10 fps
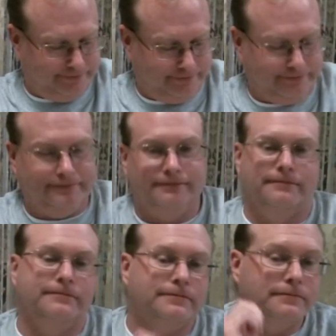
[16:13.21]

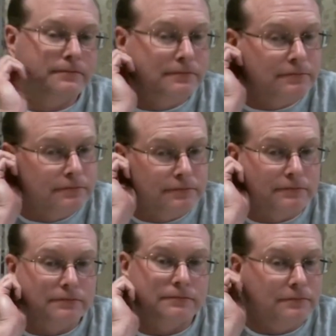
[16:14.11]

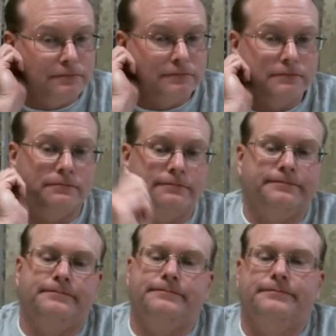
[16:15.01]

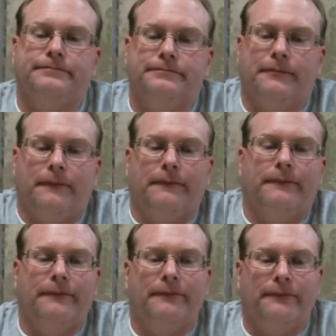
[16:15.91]

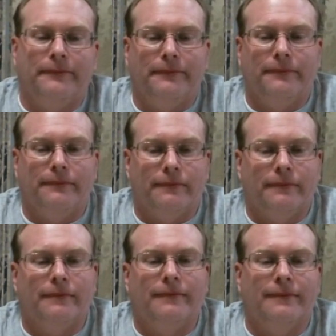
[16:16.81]

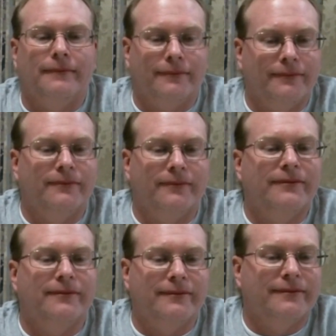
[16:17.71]

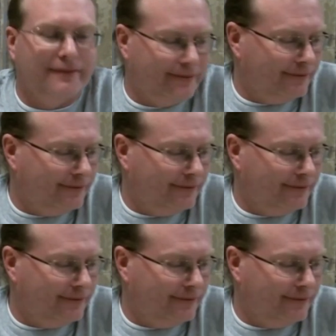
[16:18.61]
No words are spoken by the person on screen.